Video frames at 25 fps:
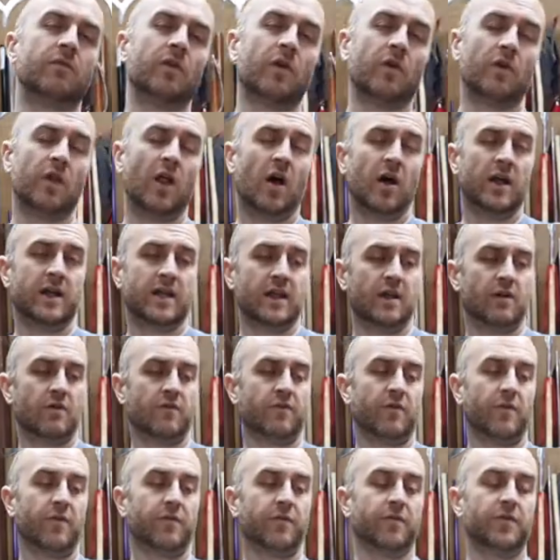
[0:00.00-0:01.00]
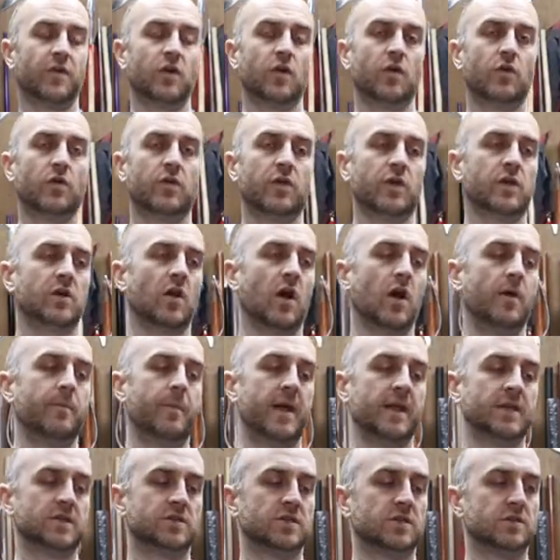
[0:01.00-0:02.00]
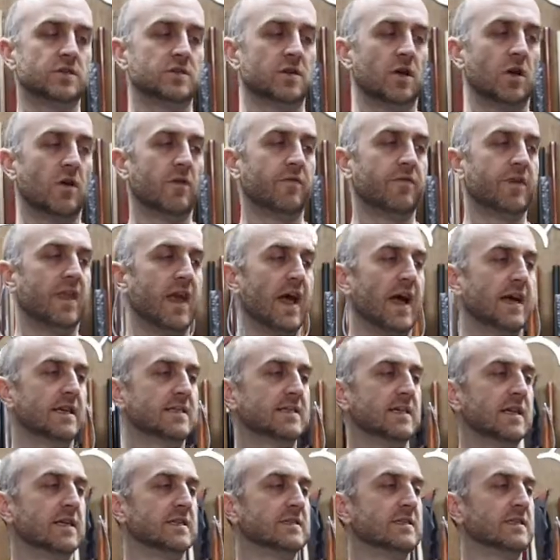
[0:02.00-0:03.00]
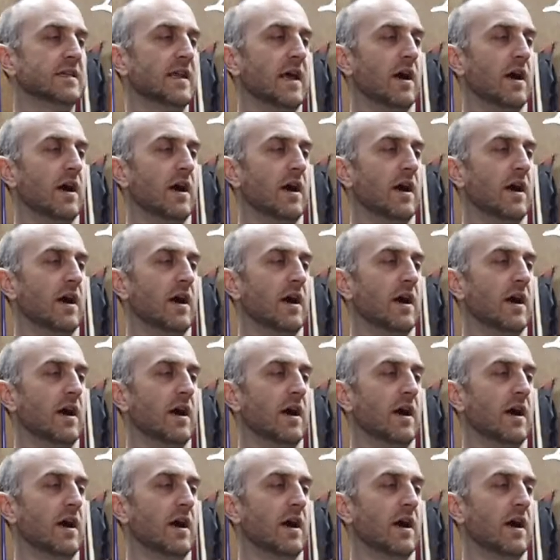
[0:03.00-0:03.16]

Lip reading: you an idea of a few of the dimensions of the axes.